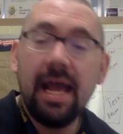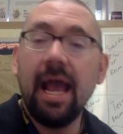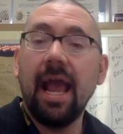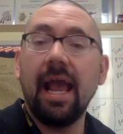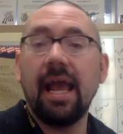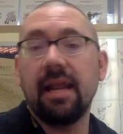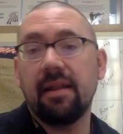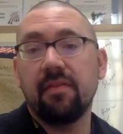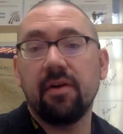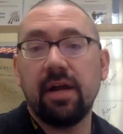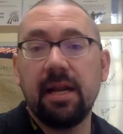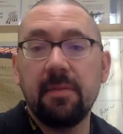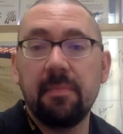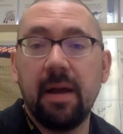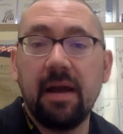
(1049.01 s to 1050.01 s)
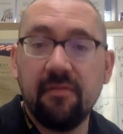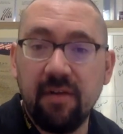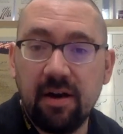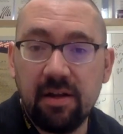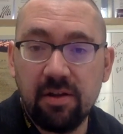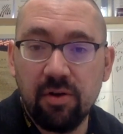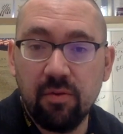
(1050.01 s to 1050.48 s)
and they're getting paid
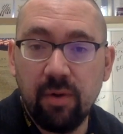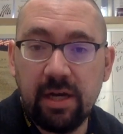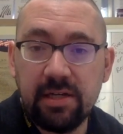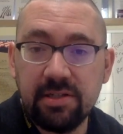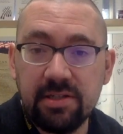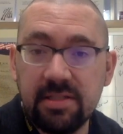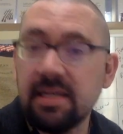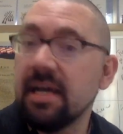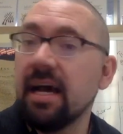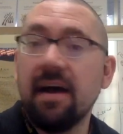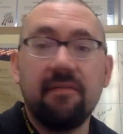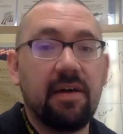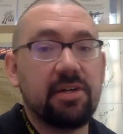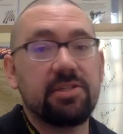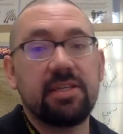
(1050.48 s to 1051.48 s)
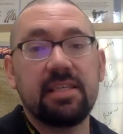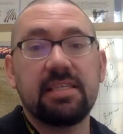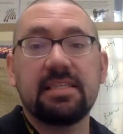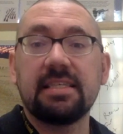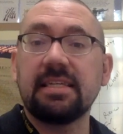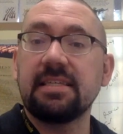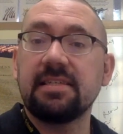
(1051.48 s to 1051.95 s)
very little wages. Eventually
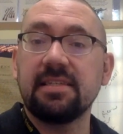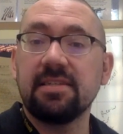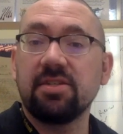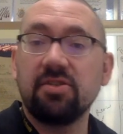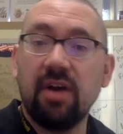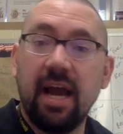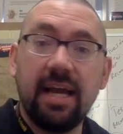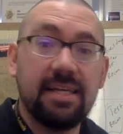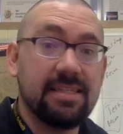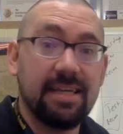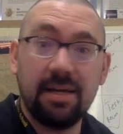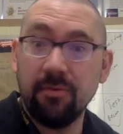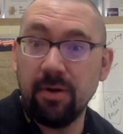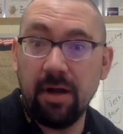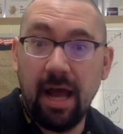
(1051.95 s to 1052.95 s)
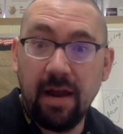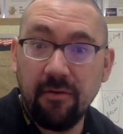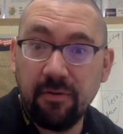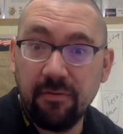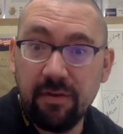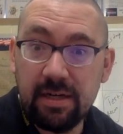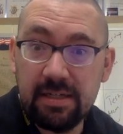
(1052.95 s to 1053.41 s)
this leads to strikes, and what
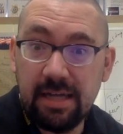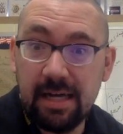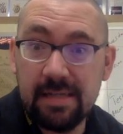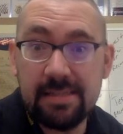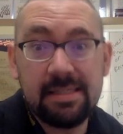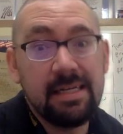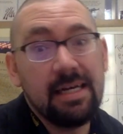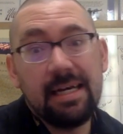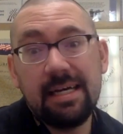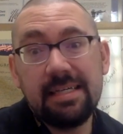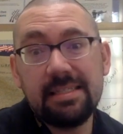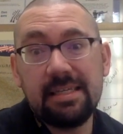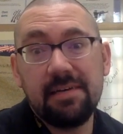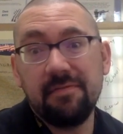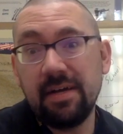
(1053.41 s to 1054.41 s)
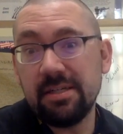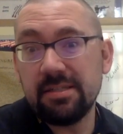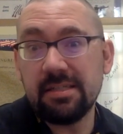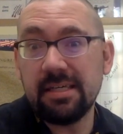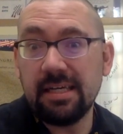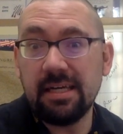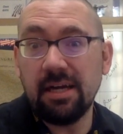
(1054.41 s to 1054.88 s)
Henry Frick does is he
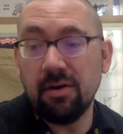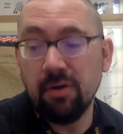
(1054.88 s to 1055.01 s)
eventually,